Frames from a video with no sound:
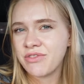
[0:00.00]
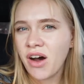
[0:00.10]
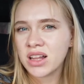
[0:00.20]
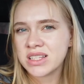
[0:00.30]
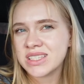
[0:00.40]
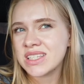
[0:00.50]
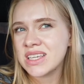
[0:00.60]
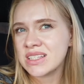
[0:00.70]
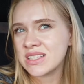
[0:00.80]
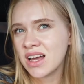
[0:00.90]
fall
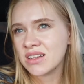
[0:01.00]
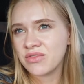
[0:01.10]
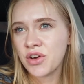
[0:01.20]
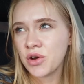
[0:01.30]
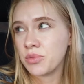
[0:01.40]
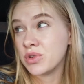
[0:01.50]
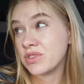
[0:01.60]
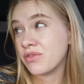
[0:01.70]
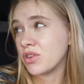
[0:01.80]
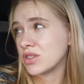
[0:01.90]
season, very
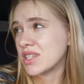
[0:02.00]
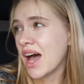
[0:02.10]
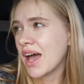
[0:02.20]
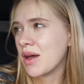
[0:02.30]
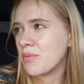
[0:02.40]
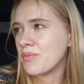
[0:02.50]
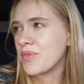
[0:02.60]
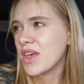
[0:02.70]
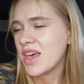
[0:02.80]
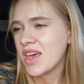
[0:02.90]
beautiful time,
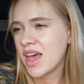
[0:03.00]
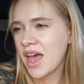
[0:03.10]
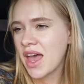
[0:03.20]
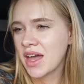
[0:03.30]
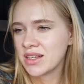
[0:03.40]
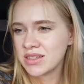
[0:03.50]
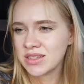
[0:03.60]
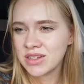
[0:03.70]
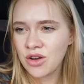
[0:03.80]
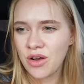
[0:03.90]
and
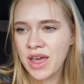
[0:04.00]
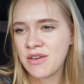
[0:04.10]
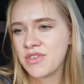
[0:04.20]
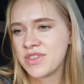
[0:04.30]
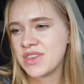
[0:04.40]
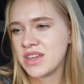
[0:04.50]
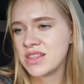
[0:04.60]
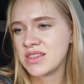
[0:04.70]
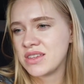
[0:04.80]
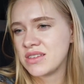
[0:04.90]
you know,
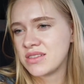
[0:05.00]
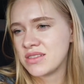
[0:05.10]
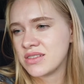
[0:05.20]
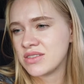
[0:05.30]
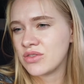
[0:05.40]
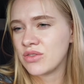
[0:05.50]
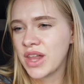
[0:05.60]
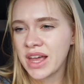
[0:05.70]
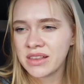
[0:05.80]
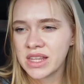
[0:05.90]
everything, you know,
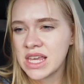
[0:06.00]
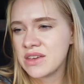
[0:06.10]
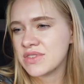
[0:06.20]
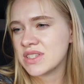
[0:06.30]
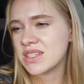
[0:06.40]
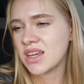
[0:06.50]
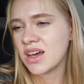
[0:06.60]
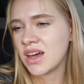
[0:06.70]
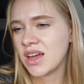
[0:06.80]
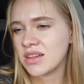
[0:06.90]
like leaves
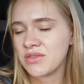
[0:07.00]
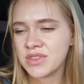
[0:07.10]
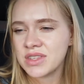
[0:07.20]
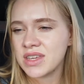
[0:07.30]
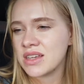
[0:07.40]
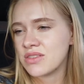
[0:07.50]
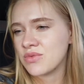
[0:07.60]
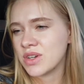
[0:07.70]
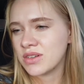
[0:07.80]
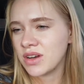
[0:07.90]
and
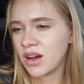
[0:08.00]
everything with